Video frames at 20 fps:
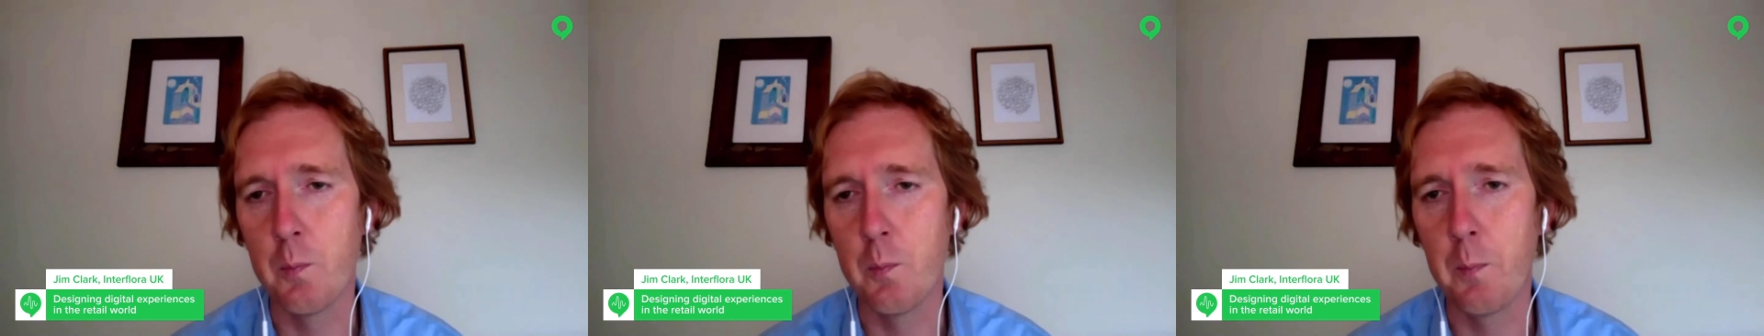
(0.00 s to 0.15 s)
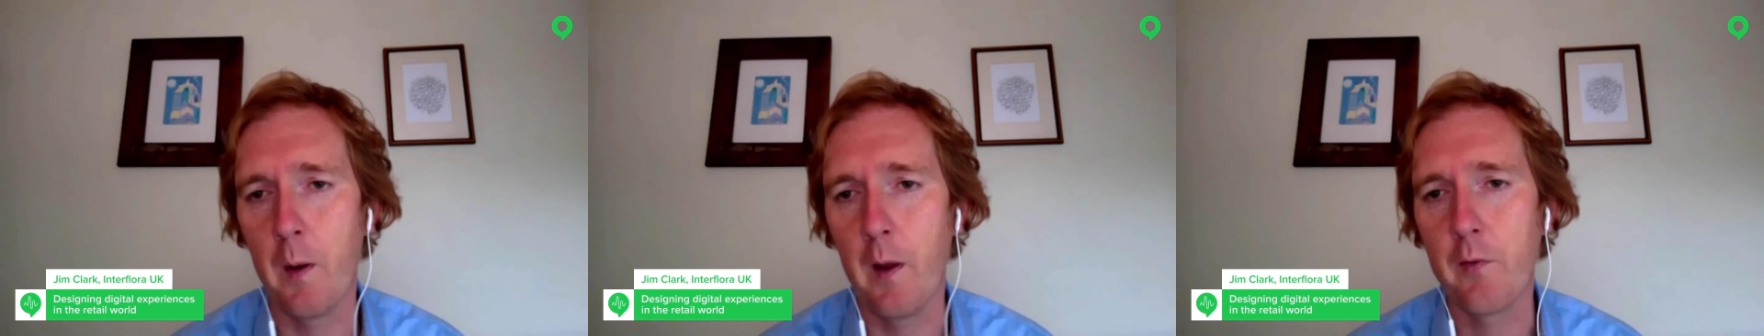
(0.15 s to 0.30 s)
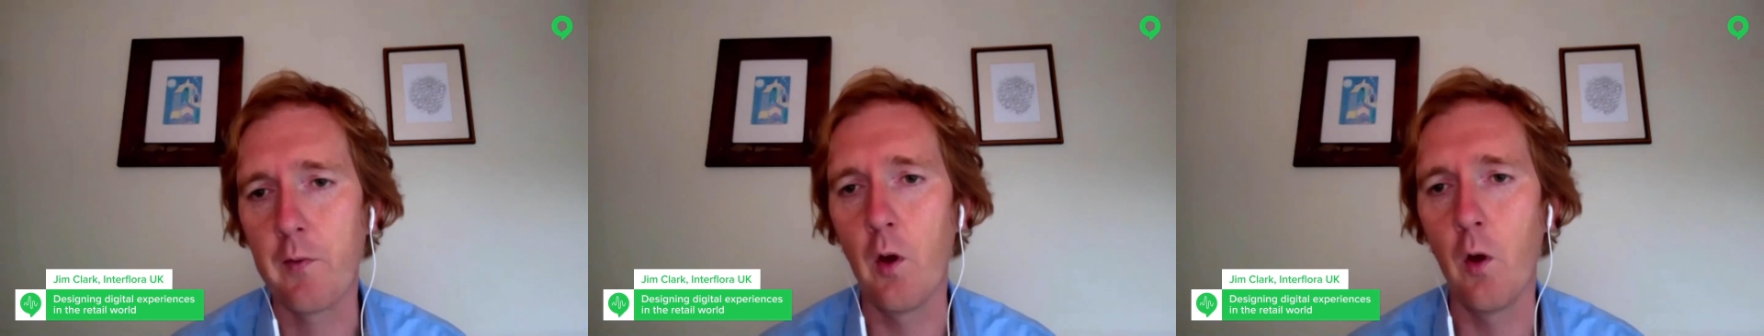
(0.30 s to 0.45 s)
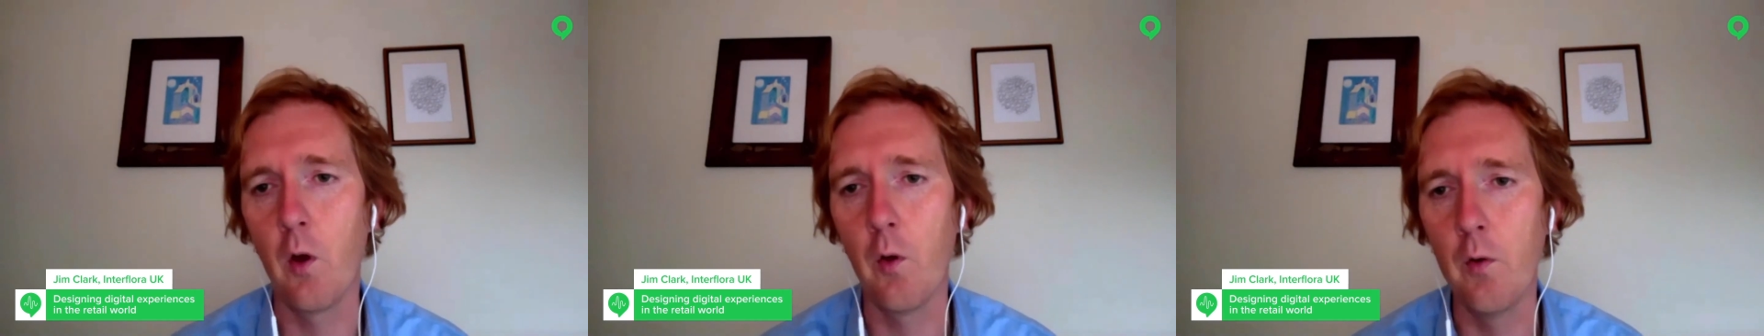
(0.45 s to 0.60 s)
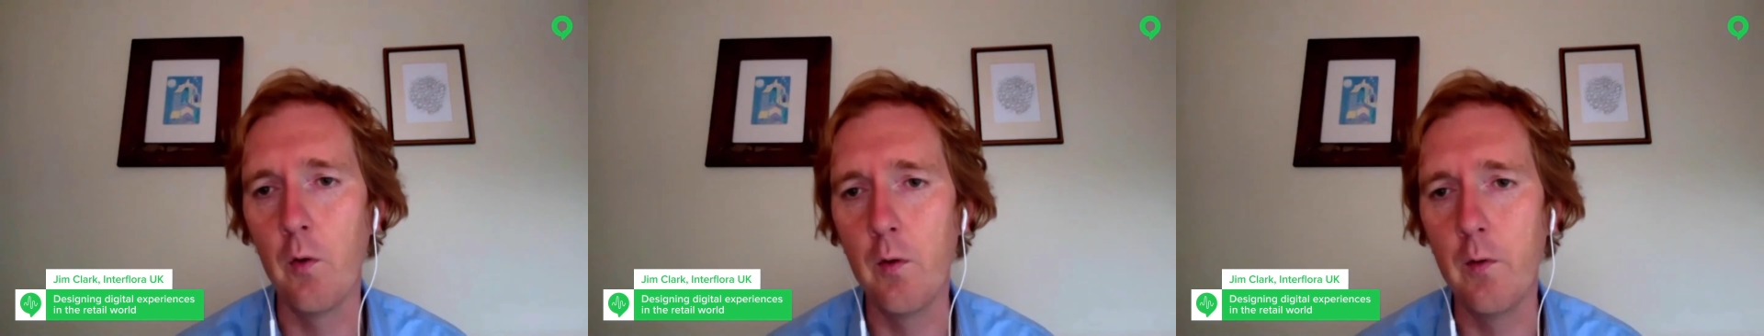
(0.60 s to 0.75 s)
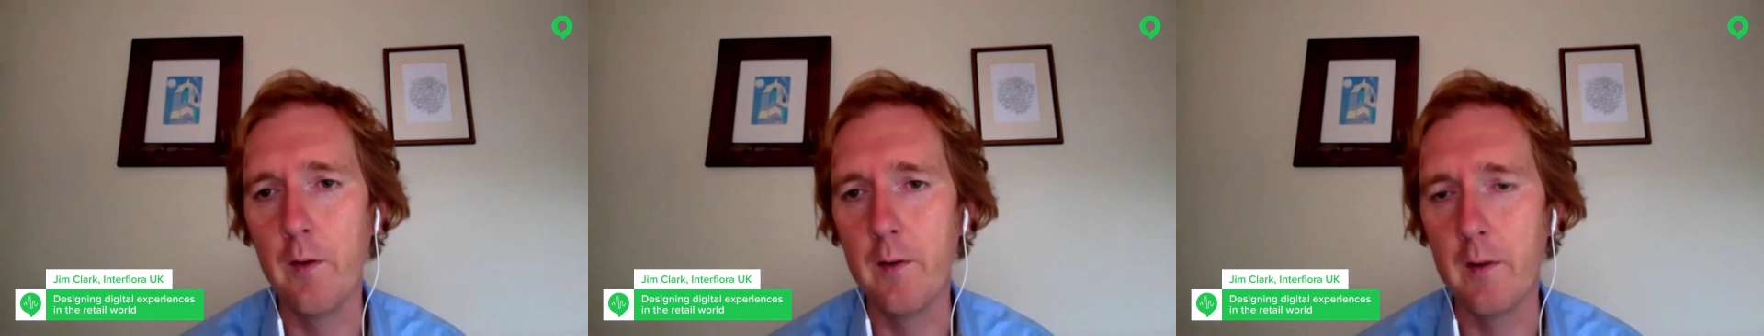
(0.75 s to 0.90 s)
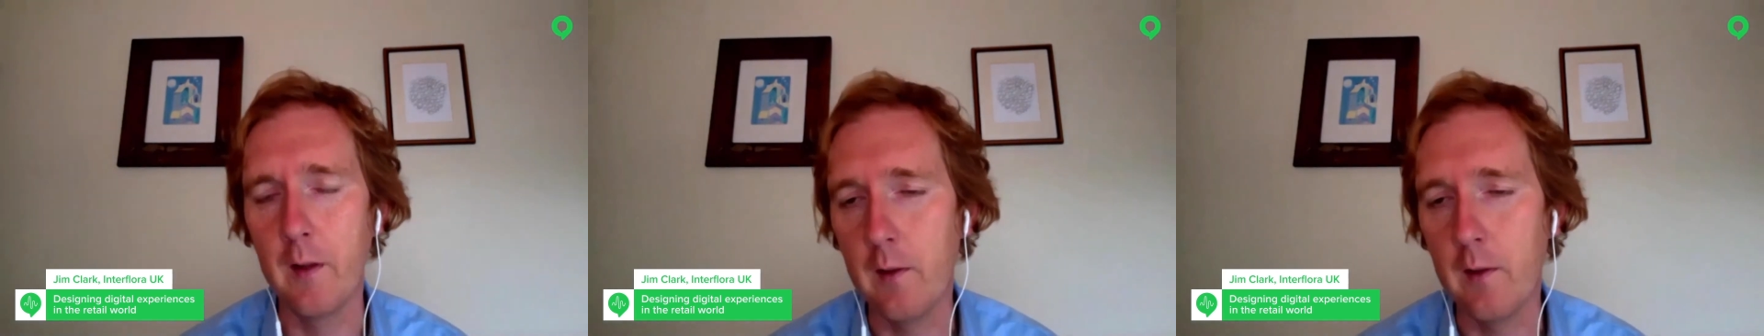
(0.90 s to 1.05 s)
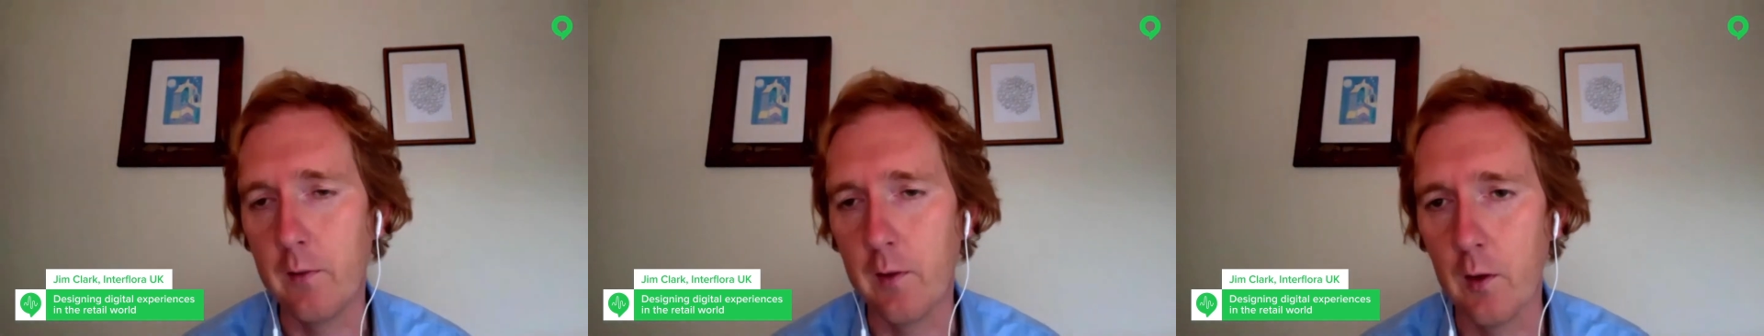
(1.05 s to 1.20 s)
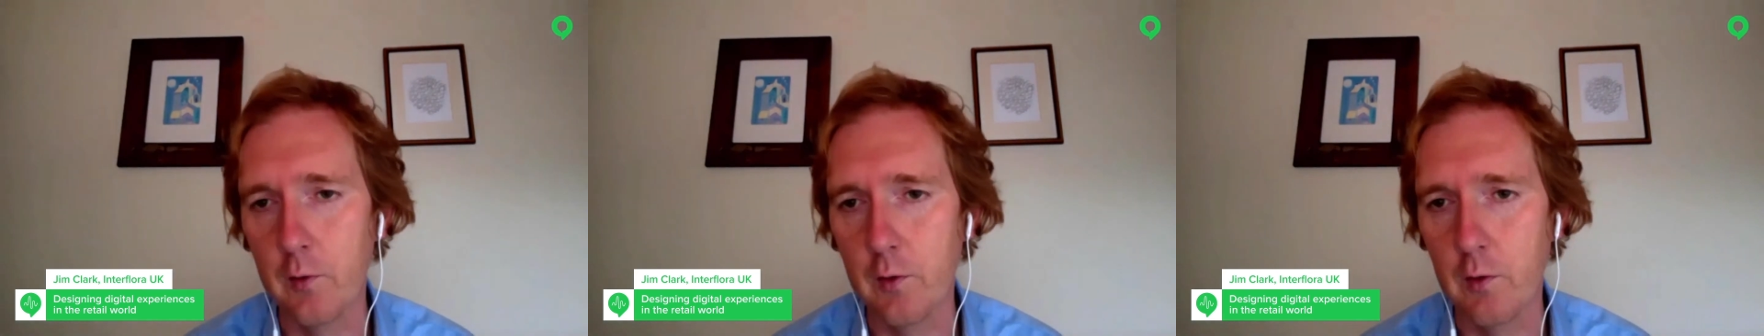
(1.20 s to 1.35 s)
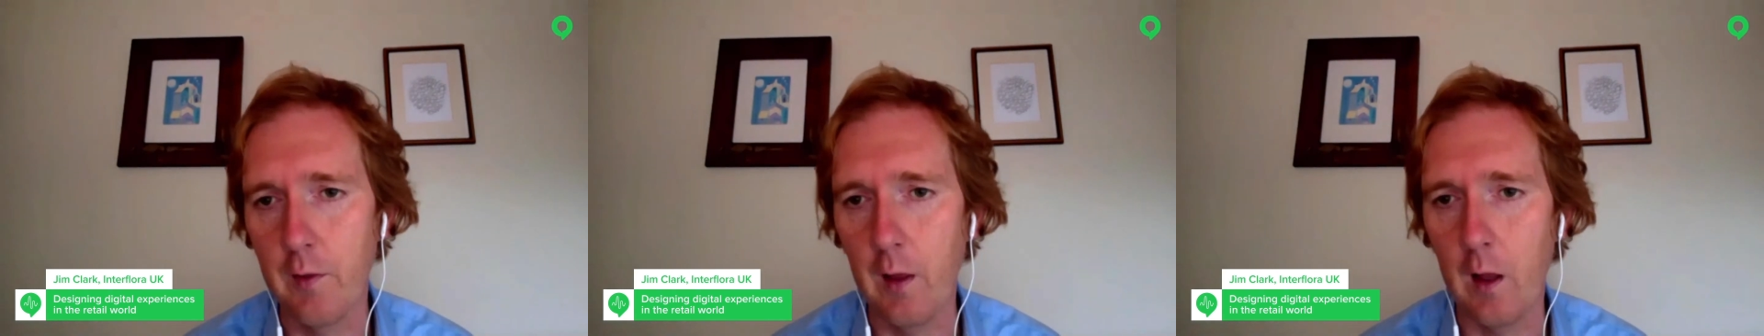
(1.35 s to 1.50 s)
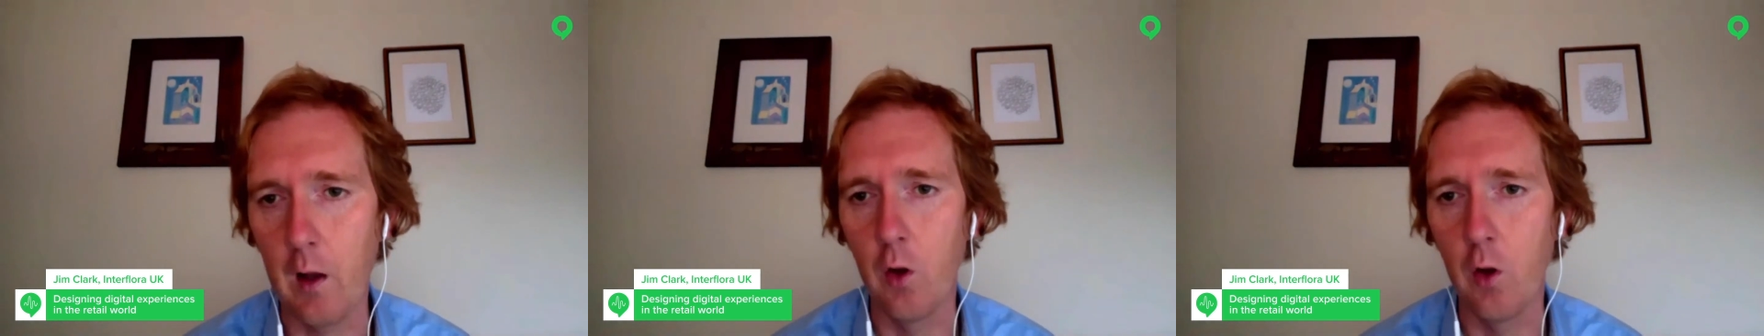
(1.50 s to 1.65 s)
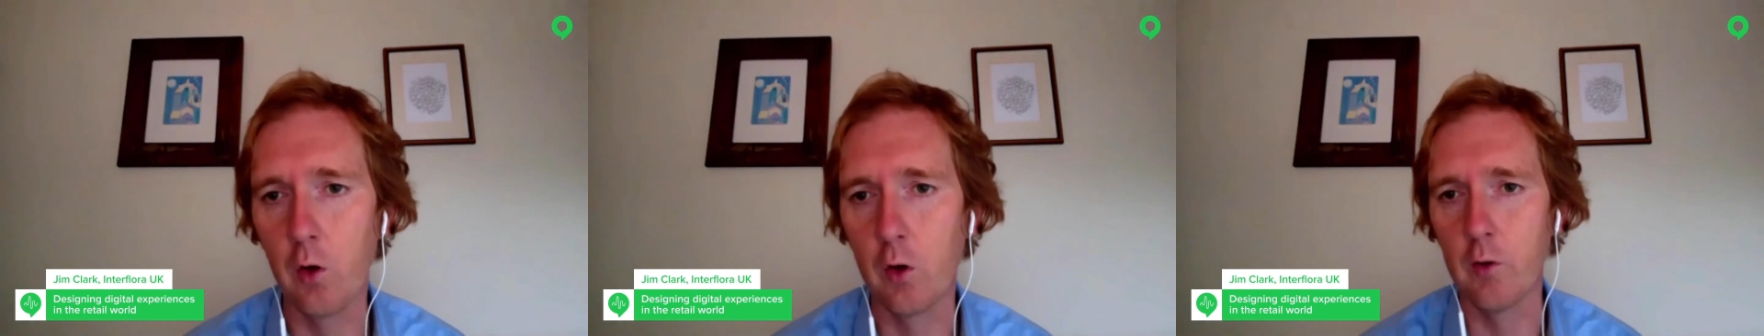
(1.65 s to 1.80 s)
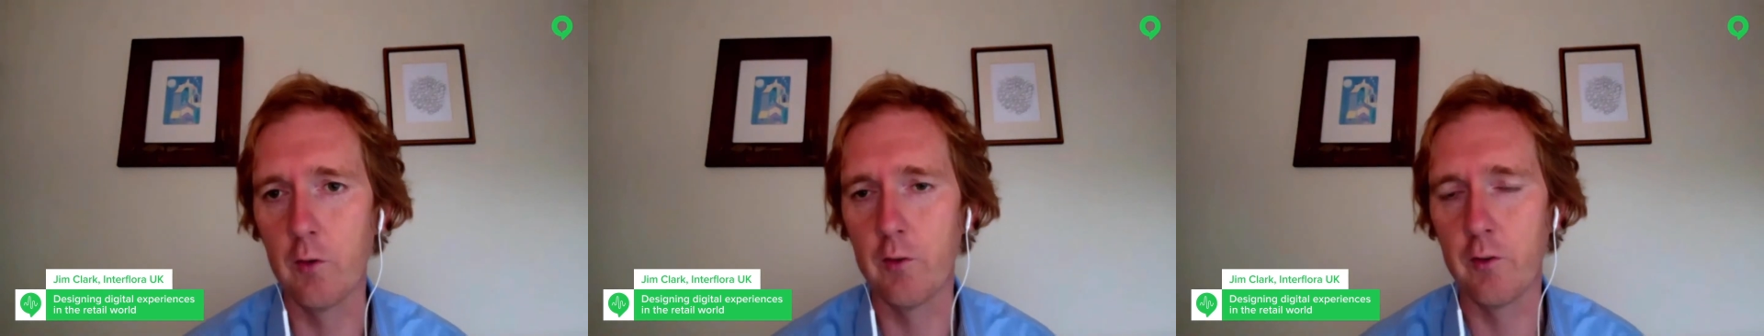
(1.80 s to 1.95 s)
pass on the details of that
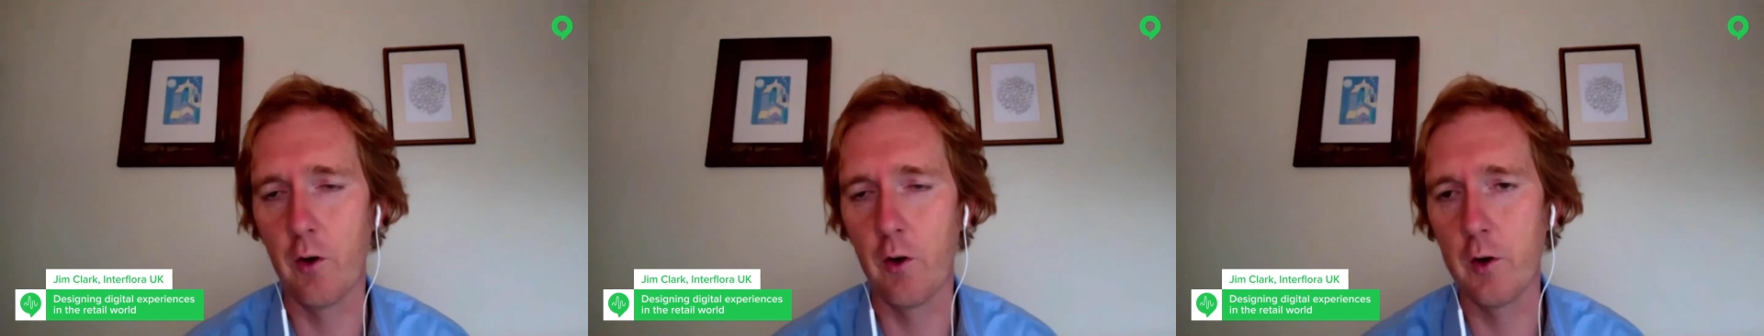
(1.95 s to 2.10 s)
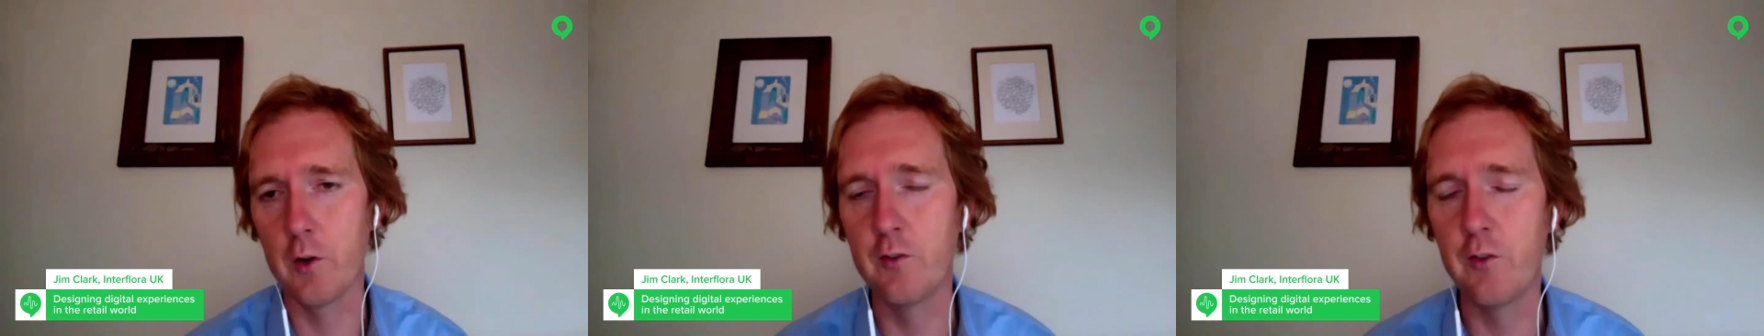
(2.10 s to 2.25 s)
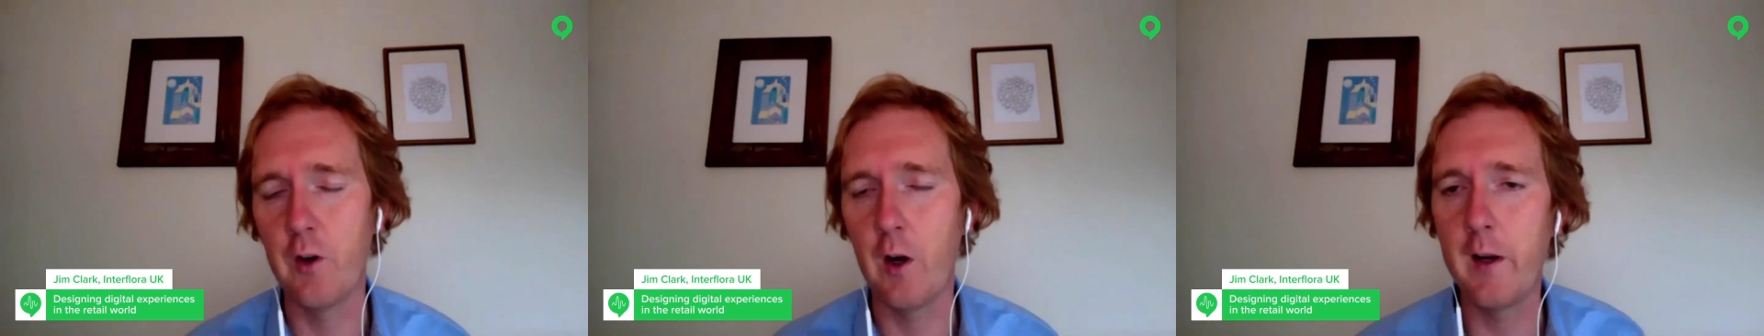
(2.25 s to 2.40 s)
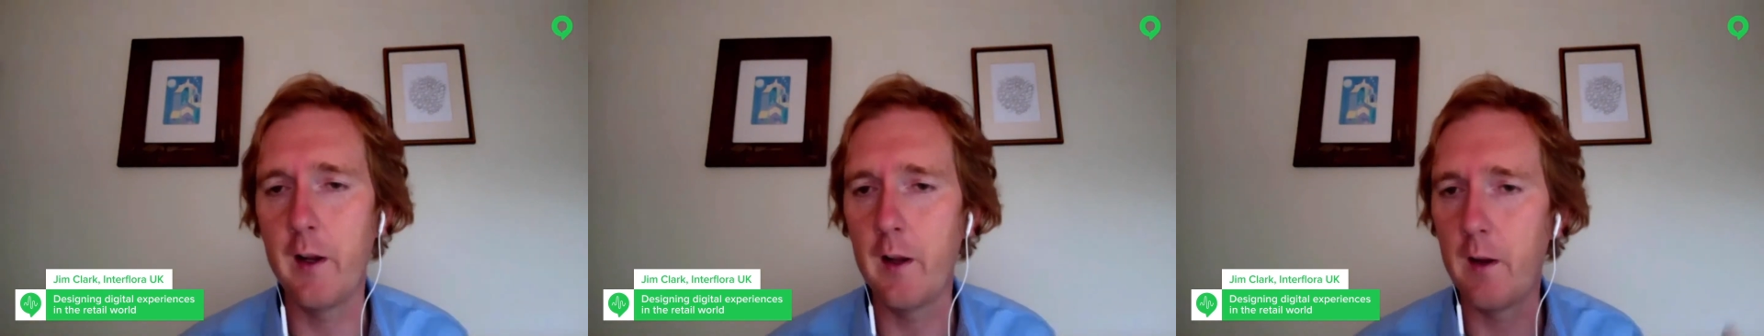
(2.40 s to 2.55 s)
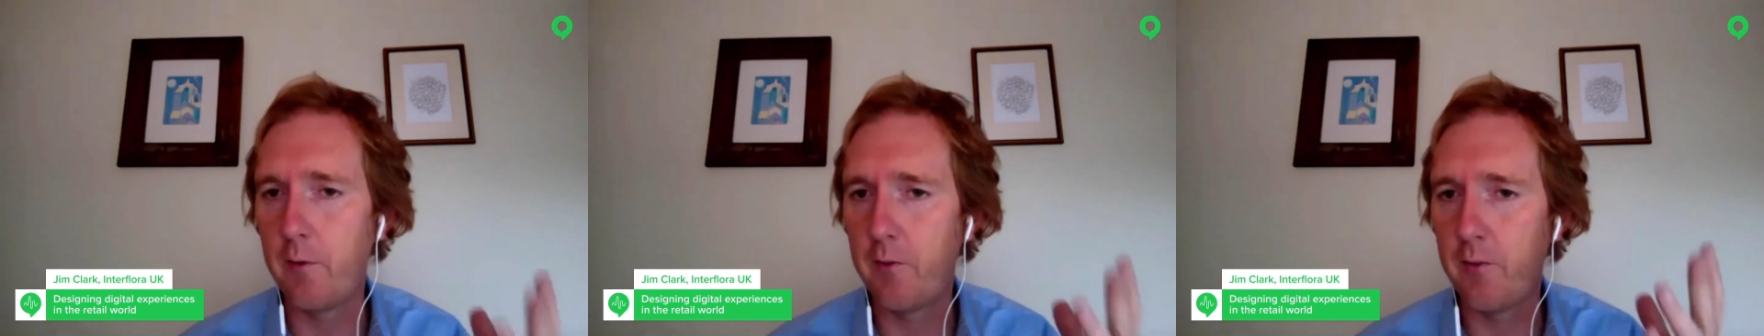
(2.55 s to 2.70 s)
local florist via